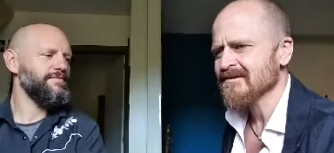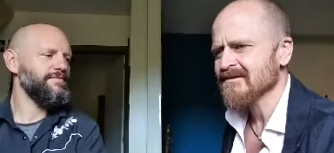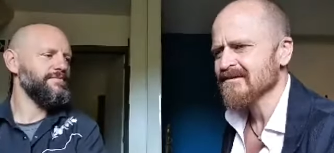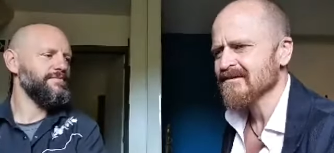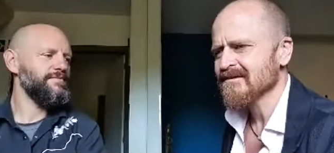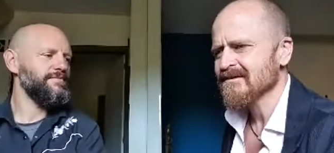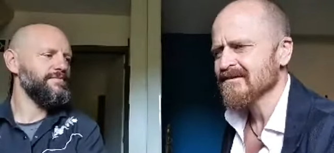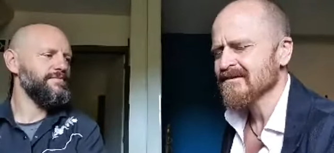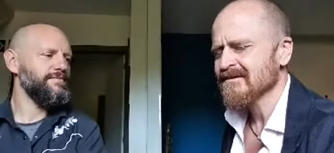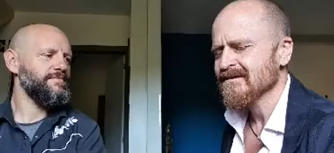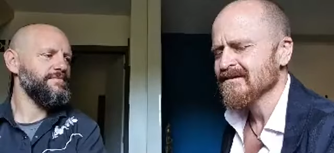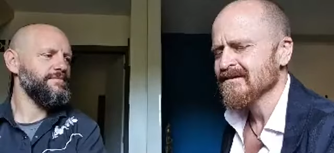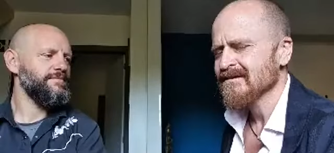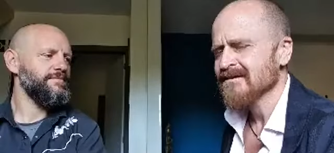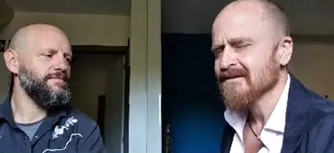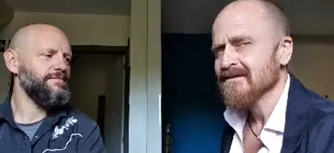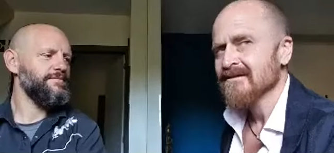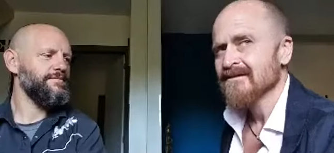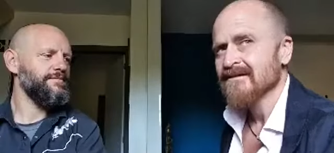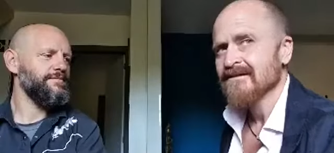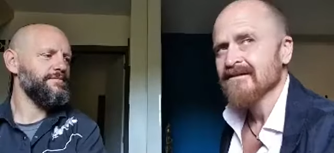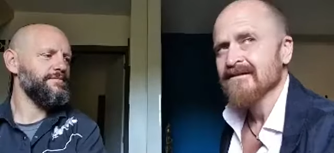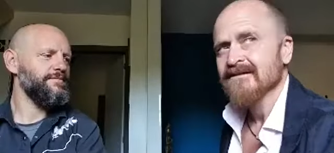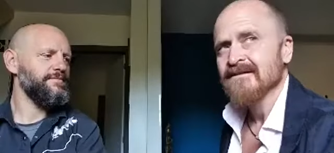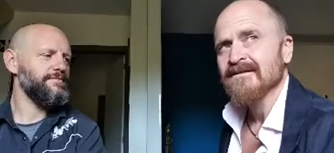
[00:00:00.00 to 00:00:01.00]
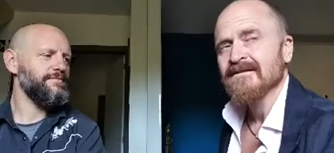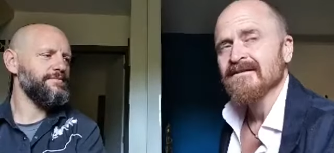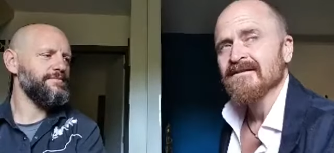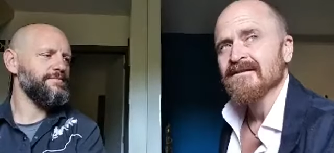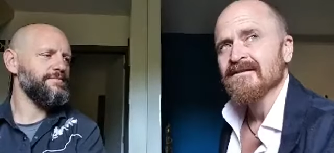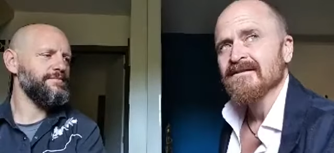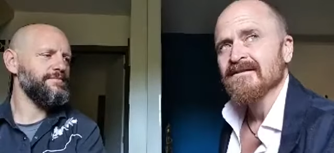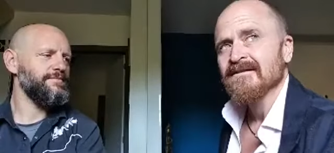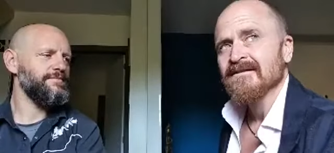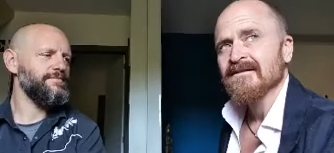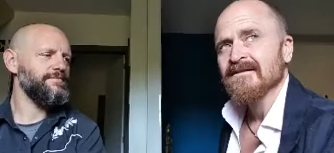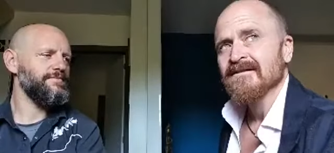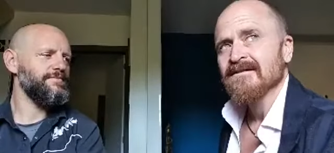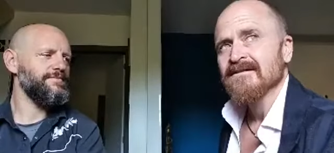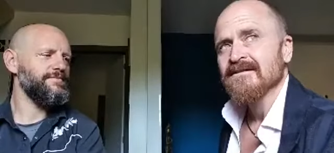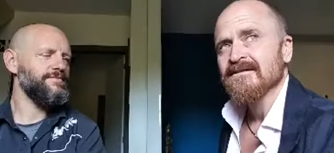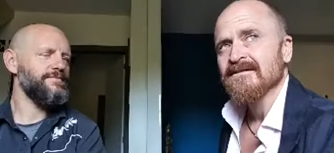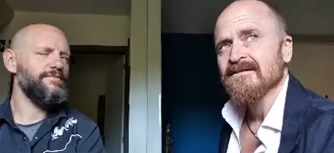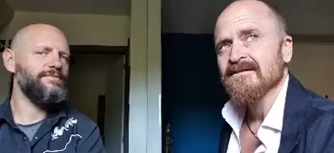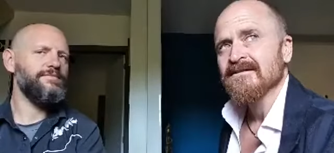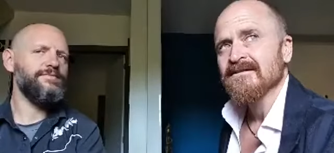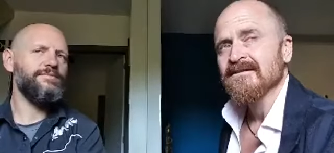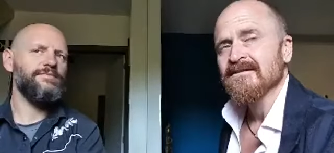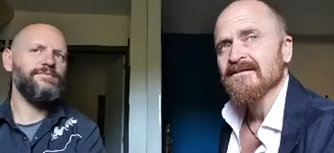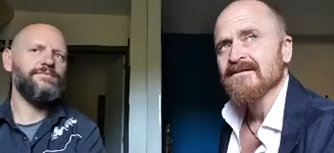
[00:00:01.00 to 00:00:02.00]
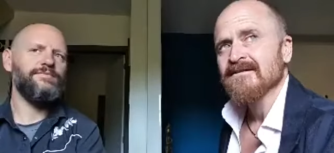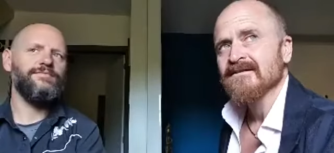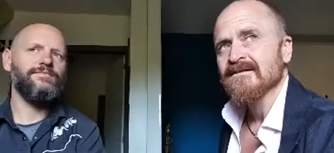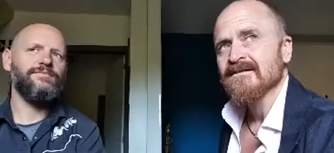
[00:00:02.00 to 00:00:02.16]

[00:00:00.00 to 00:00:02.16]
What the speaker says: Nobody speaks.